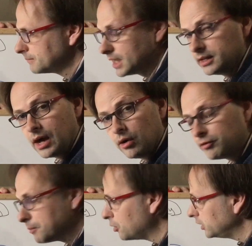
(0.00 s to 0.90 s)
Okay, now
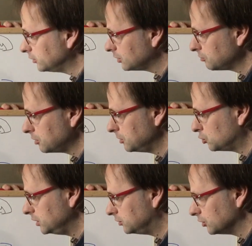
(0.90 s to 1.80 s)
if I put in something
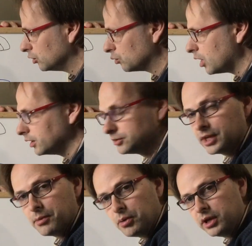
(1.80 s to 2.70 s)
between 0 and 1,
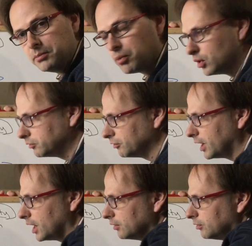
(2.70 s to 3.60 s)
say I put in
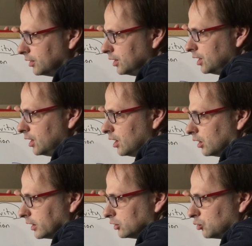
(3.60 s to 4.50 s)
0.5,
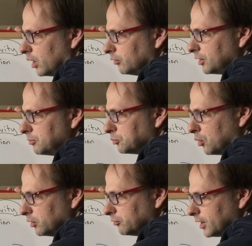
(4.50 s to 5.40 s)
I'll get 12 times
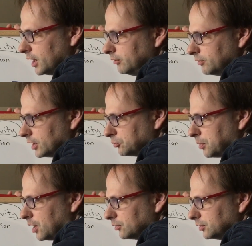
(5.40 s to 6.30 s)
0.5, that's
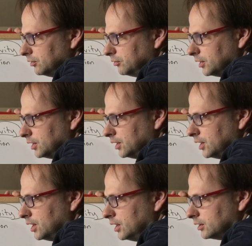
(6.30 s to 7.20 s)
positive,
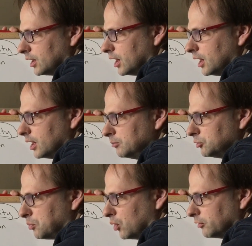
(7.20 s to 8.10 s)

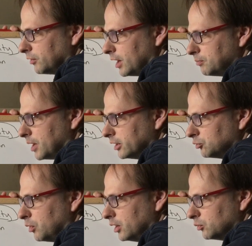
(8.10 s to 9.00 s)
times 0.5
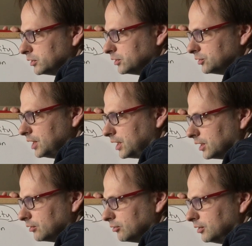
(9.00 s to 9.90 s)
minus 1, which is
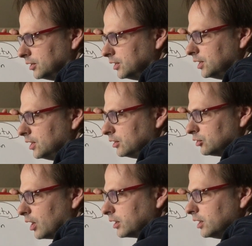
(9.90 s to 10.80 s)
negative.
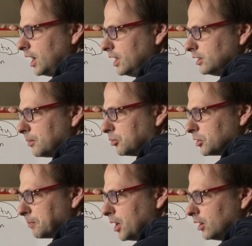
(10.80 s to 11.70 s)
So I'm going to end up
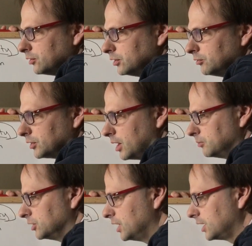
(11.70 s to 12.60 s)
with a positive
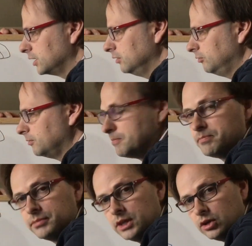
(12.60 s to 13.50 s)
times a negative.
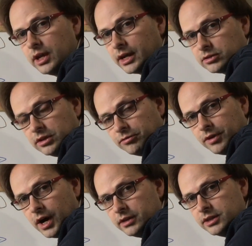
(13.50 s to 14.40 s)
You could actually
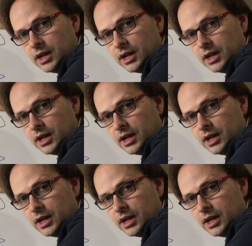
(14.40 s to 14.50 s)
find the